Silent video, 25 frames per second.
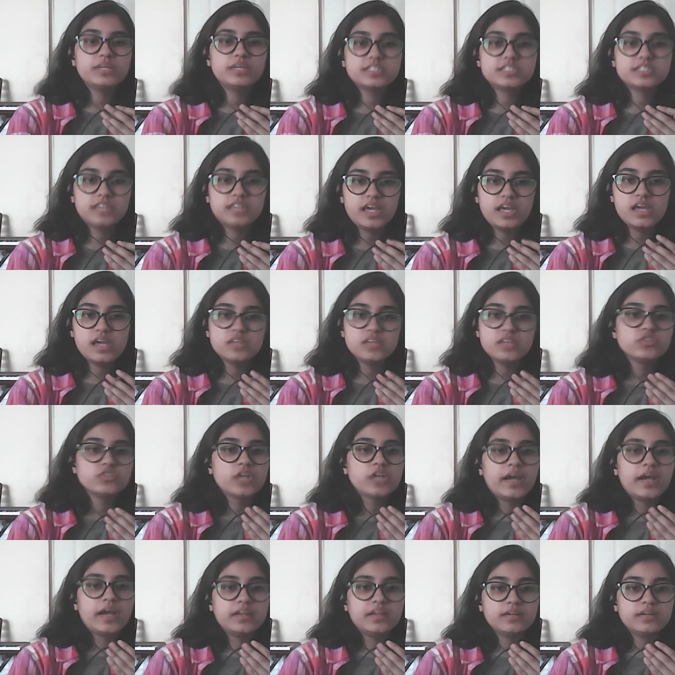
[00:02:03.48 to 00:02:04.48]
USA
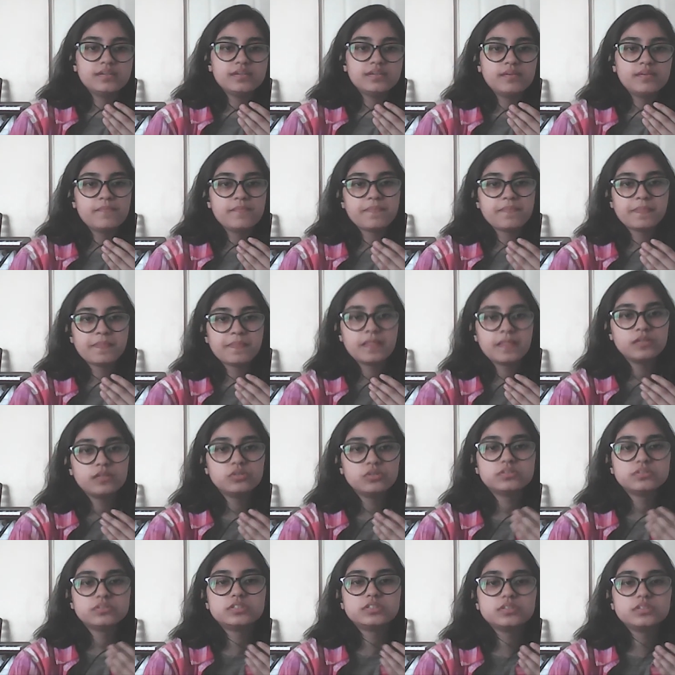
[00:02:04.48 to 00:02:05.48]
and China.
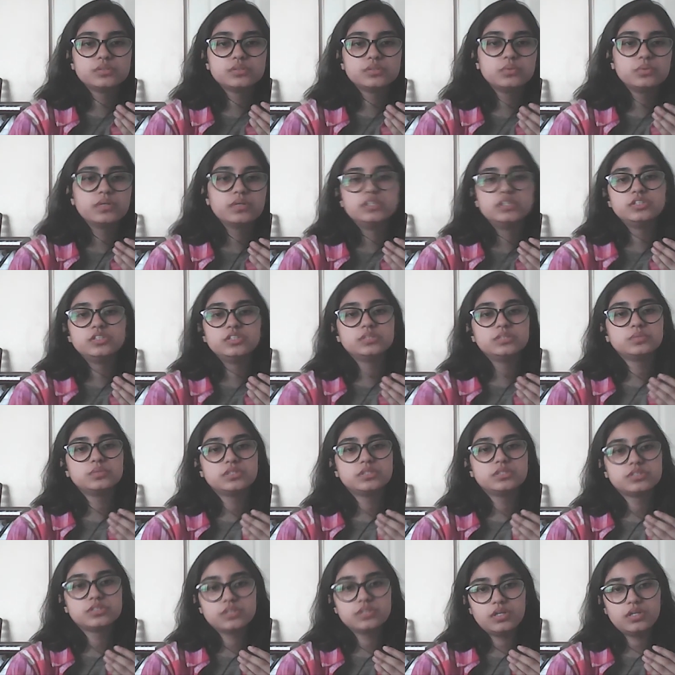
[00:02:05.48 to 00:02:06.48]
Those are the two countries
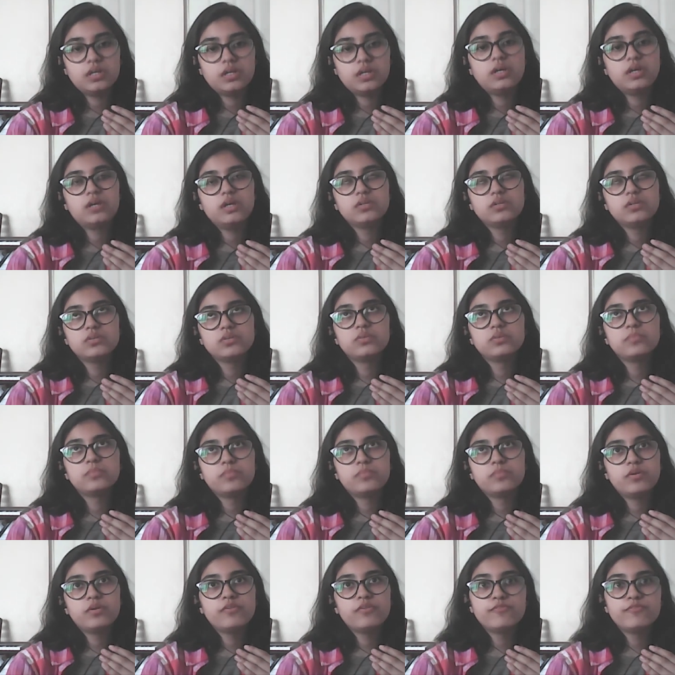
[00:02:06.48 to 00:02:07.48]
which you
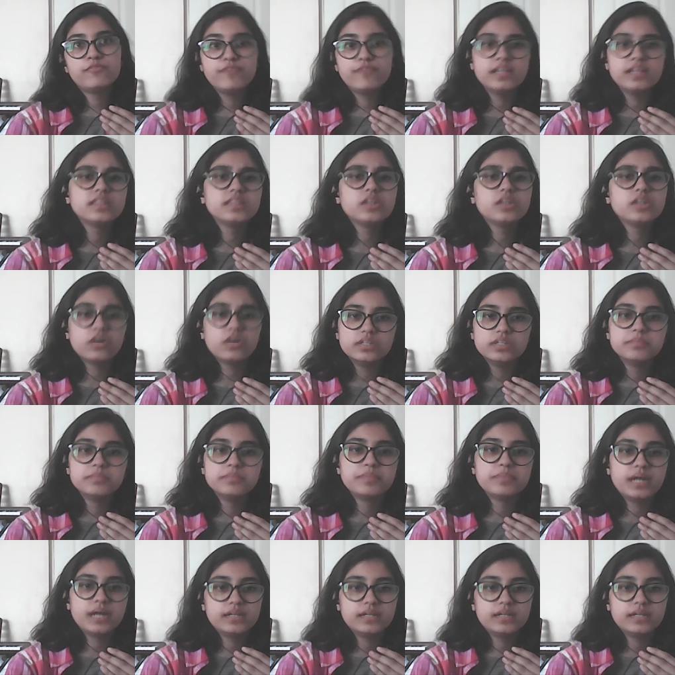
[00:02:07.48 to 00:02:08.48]
know win the
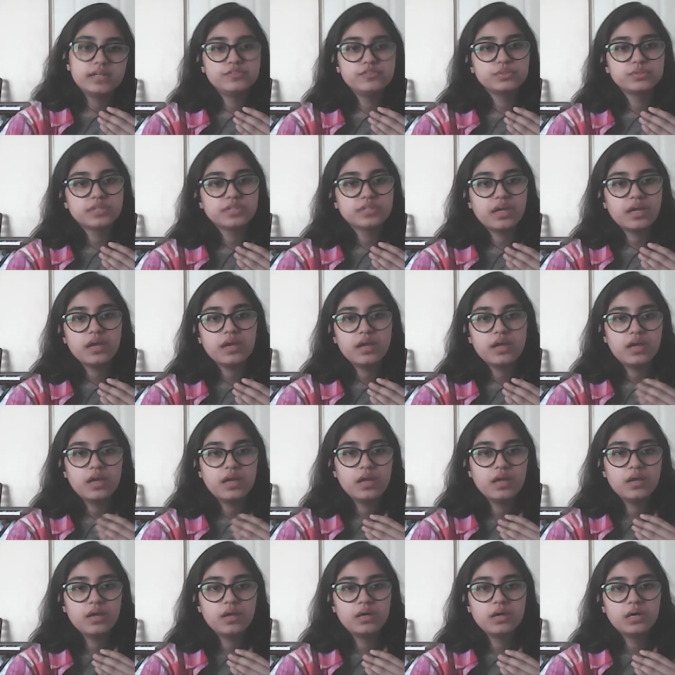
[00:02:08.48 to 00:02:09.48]
Olympiad, if you say,
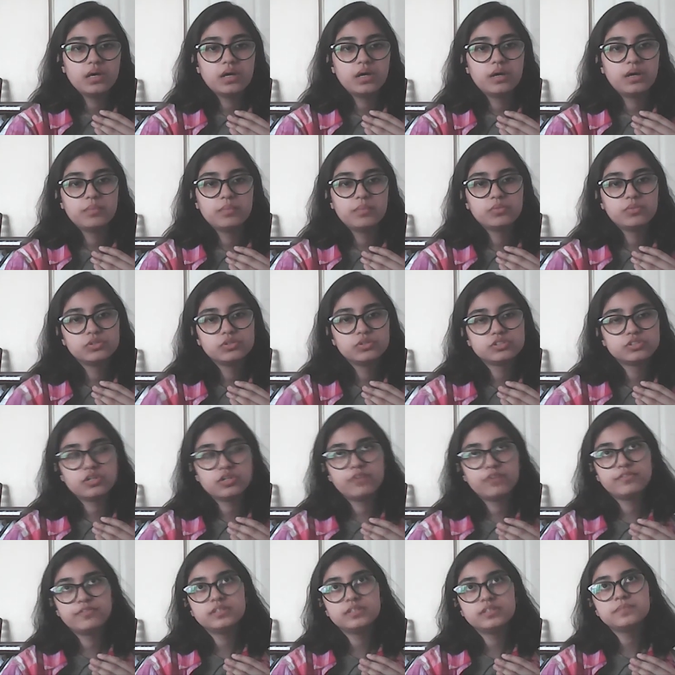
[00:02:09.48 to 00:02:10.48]
uh,
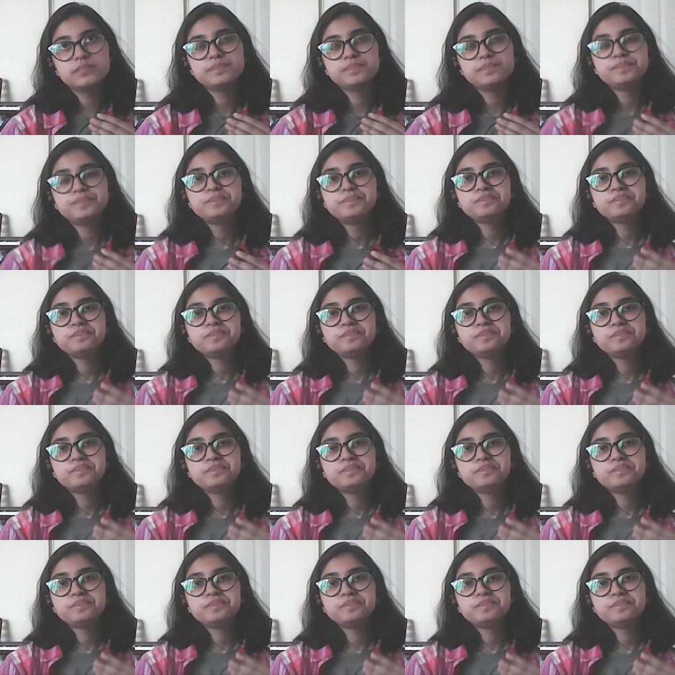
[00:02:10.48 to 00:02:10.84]
most often.